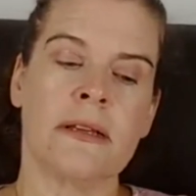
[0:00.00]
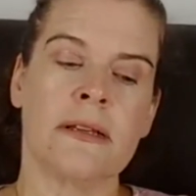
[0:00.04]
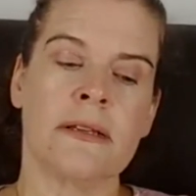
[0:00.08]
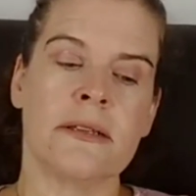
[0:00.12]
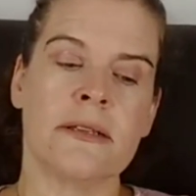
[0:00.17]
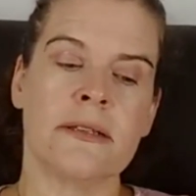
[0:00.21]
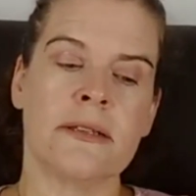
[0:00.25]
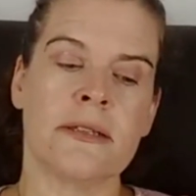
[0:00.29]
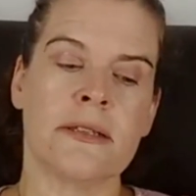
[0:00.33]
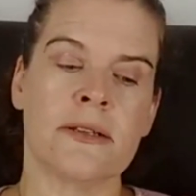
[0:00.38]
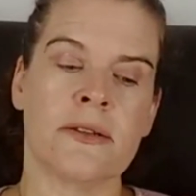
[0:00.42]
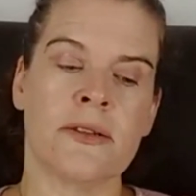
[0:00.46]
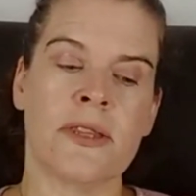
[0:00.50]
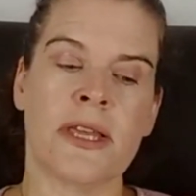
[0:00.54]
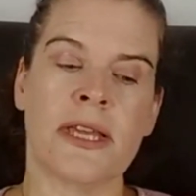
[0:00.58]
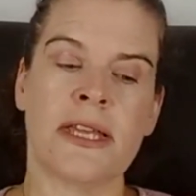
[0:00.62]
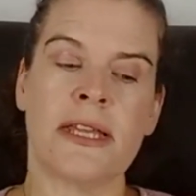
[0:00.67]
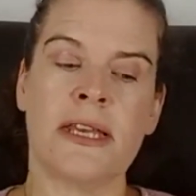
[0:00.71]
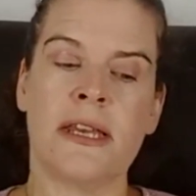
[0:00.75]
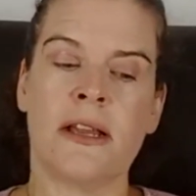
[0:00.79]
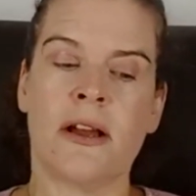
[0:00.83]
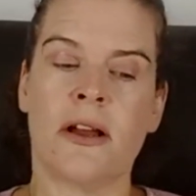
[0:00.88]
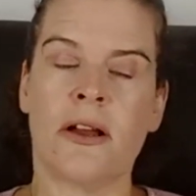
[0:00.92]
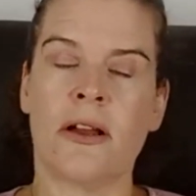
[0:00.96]
So
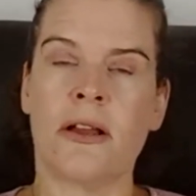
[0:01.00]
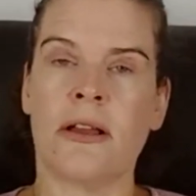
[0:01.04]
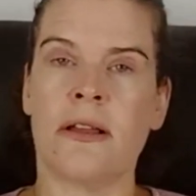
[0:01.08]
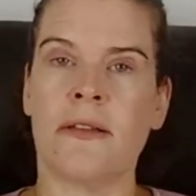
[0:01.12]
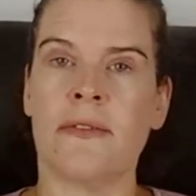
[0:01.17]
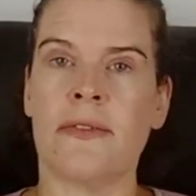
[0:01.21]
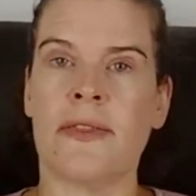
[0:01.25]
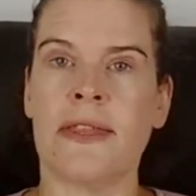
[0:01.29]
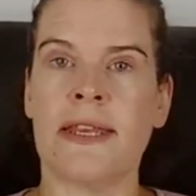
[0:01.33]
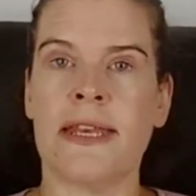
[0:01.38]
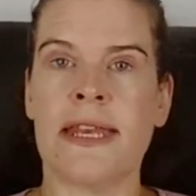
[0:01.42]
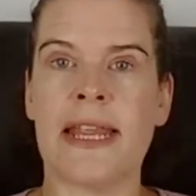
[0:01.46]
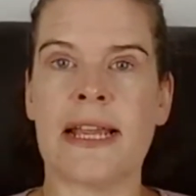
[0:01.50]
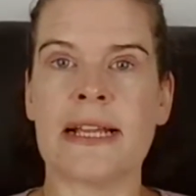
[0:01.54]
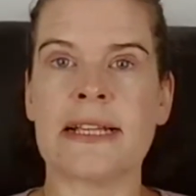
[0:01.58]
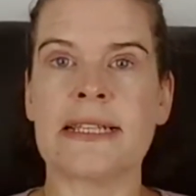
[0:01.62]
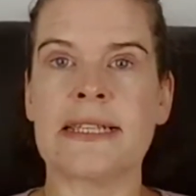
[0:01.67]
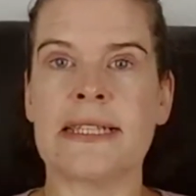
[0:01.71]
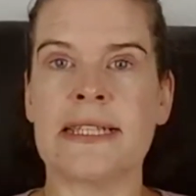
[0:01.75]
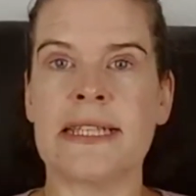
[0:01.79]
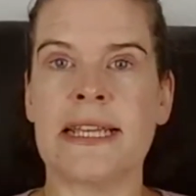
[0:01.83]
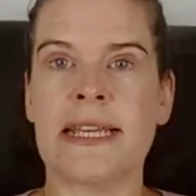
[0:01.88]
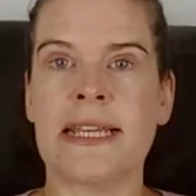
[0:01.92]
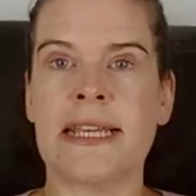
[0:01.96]
then the
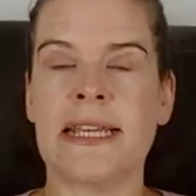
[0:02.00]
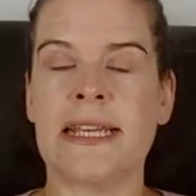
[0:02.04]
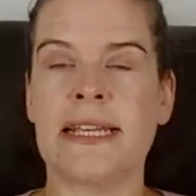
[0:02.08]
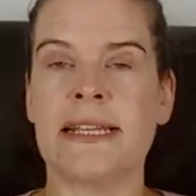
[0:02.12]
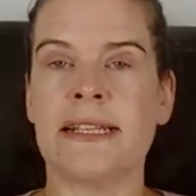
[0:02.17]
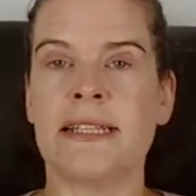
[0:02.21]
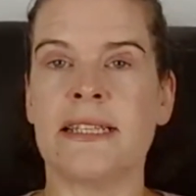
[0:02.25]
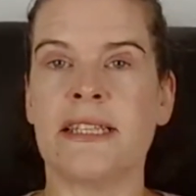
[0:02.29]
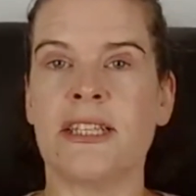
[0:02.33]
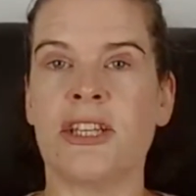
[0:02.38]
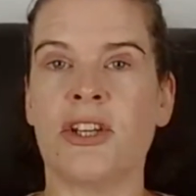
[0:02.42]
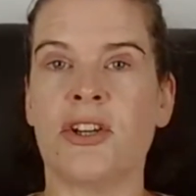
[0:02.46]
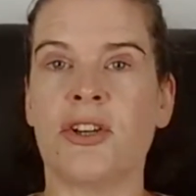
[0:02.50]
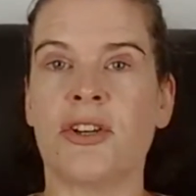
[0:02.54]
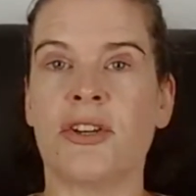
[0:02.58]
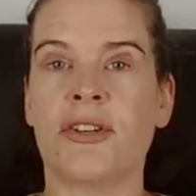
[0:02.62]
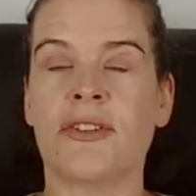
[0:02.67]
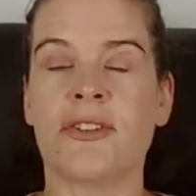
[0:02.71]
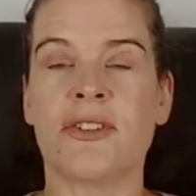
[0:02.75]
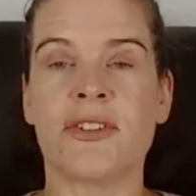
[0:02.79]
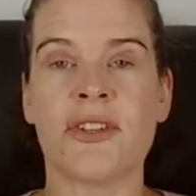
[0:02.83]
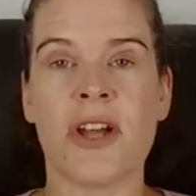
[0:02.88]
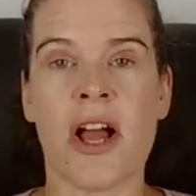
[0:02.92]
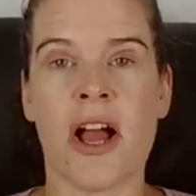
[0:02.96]
next thing is your
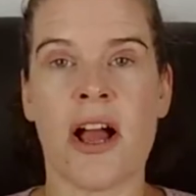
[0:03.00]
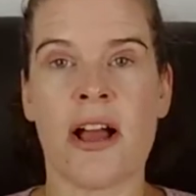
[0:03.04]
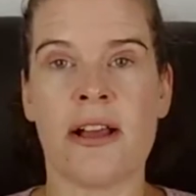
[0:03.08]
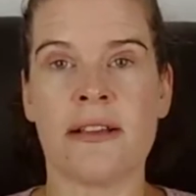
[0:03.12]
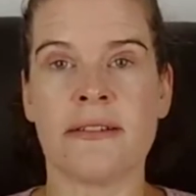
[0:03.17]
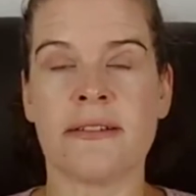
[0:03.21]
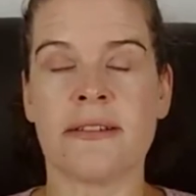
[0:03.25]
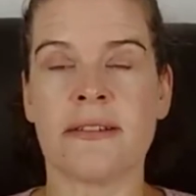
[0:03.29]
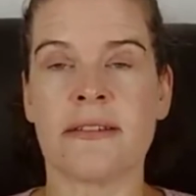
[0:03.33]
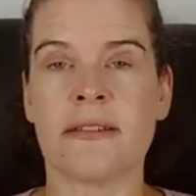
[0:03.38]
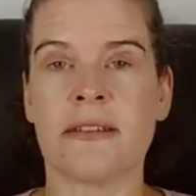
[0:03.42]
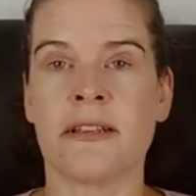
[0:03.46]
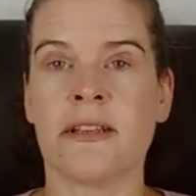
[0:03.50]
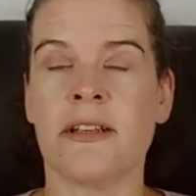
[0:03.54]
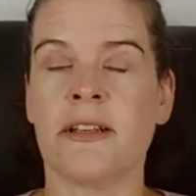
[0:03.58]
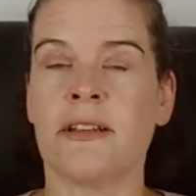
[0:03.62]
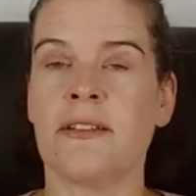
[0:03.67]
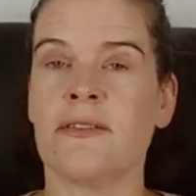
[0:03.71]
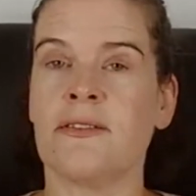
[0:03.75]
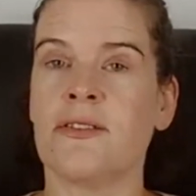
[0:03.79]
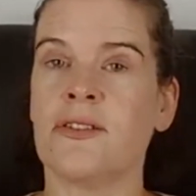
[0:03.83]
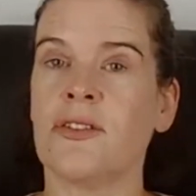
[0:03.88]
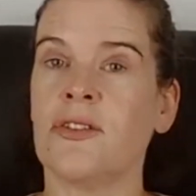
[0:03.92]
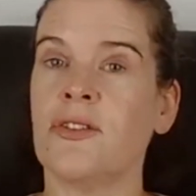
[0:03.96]
sauce.
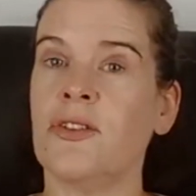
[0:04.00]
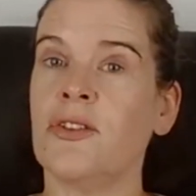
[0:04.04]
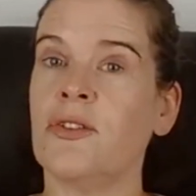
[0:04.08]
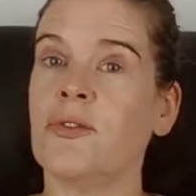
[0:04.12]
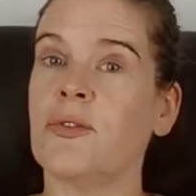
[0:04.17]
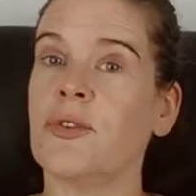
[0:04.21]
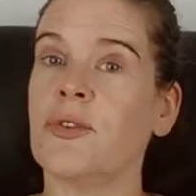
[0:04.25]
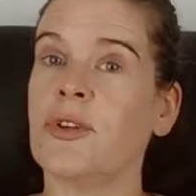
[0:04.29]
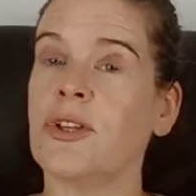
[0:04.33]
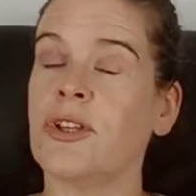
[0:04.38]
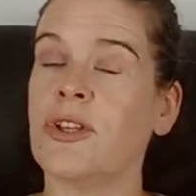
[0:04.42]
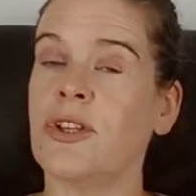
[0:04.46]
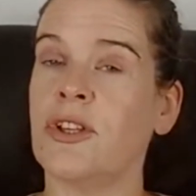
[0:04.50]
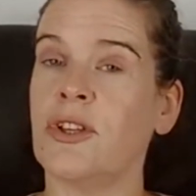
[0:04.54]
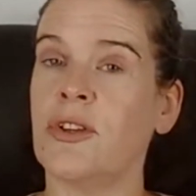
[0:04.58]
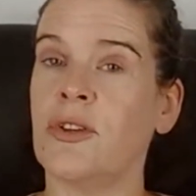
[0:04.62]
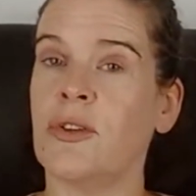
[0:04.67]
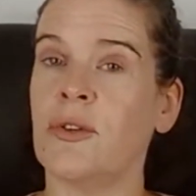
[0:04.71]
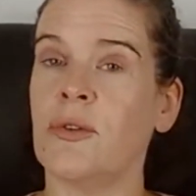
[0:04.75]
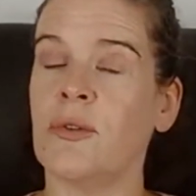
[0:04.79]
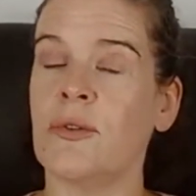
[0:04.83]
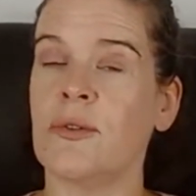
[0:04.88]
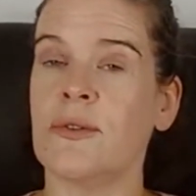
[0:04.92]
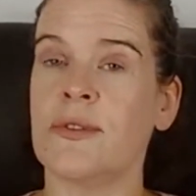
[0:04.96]
So you could
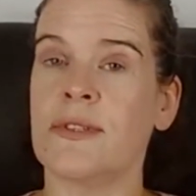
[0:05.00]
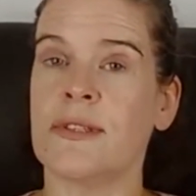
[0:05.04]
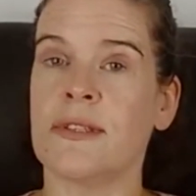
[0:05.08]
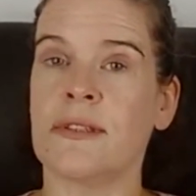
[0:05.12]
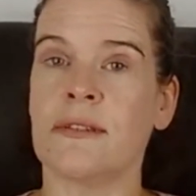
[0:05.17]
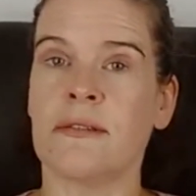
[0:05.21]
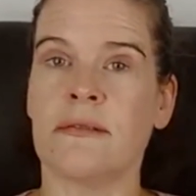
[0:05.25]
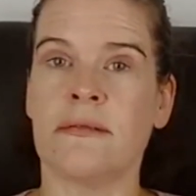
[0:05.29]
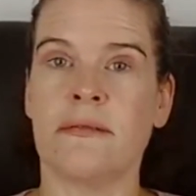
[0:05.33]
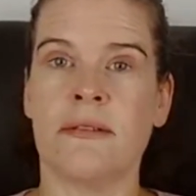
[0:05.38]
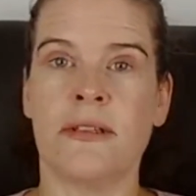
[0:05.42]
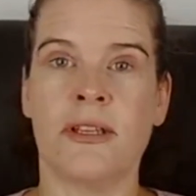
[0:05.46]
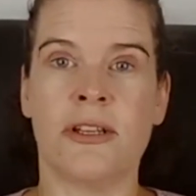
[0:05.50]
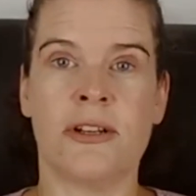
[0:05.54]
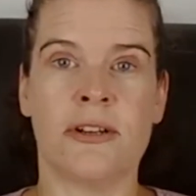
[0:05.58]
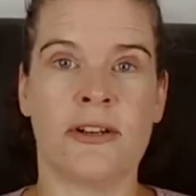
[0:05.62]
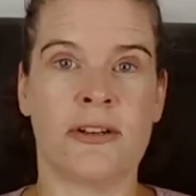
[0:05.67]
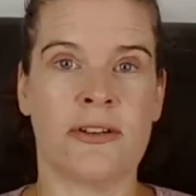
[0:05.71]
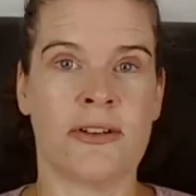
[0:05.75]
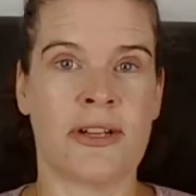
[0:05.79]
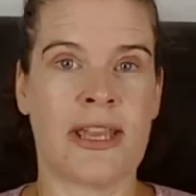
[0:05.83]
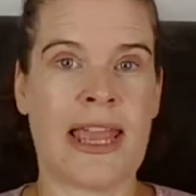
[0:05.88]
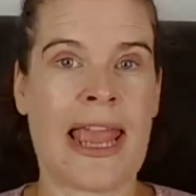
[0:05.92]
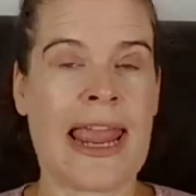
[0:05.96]
use
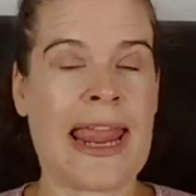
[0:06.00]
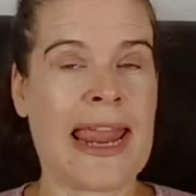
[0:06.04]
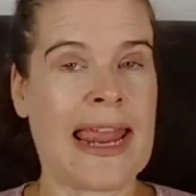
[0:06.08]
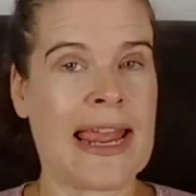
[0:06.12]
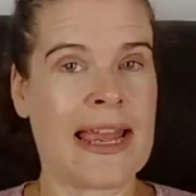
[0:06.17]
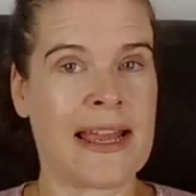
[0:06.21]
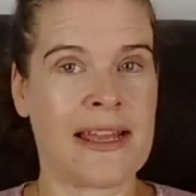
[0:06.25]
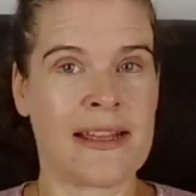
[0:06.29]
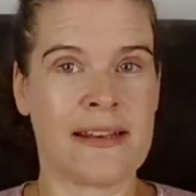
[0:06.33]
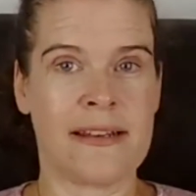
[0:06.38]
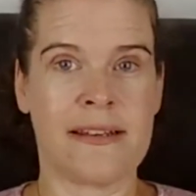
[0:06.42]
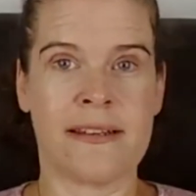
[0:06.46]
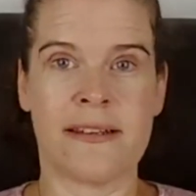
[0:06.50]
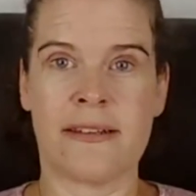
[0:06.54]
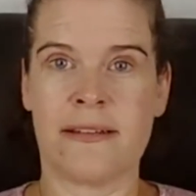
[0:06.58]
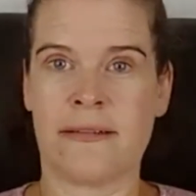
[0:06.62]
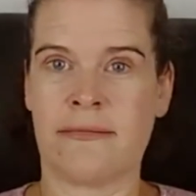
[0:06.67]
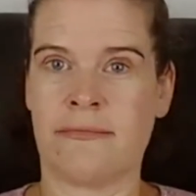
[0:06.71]
your canned